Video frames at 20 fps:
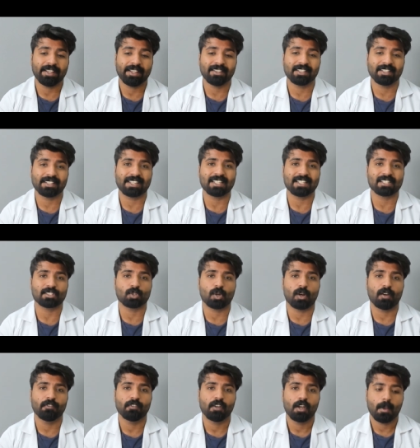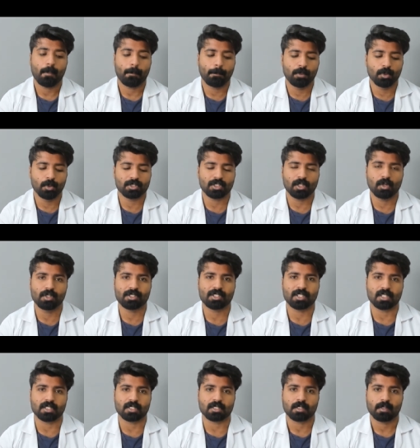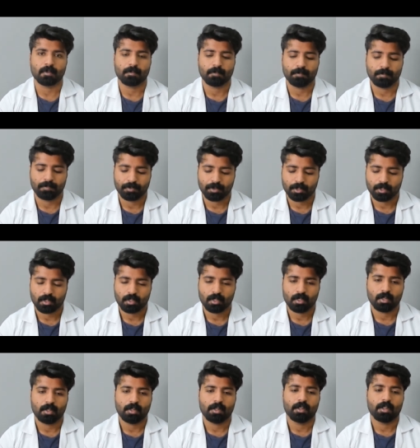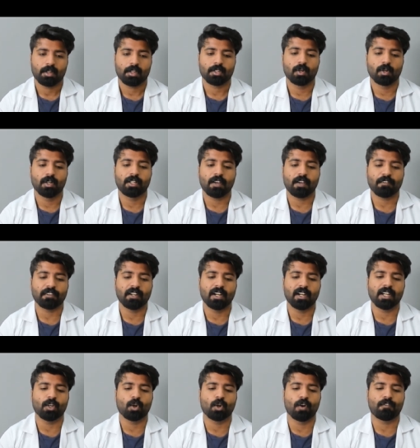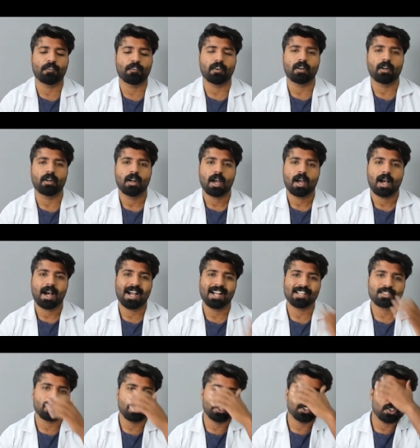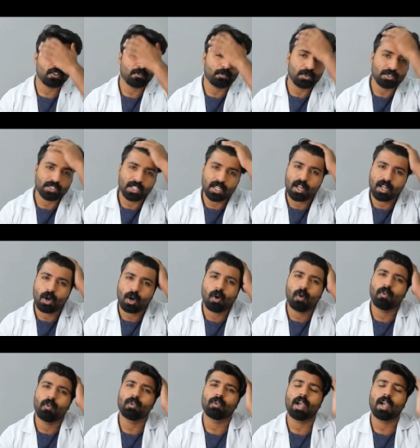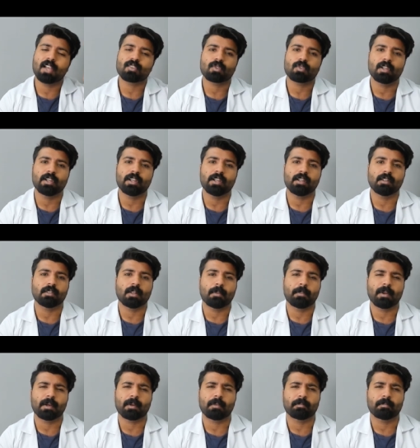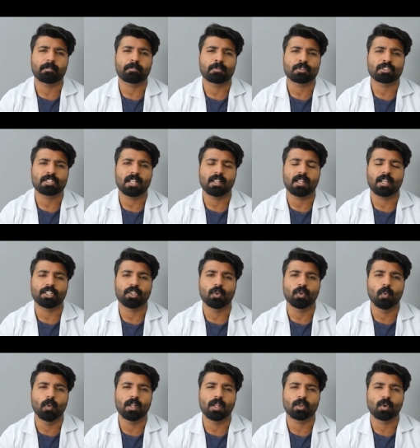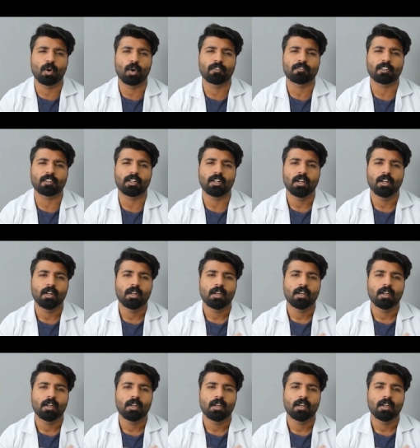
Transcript: in the case of brucellosis? You will definitely go for isolation of brucella. How will you isolate the brucella? You will go for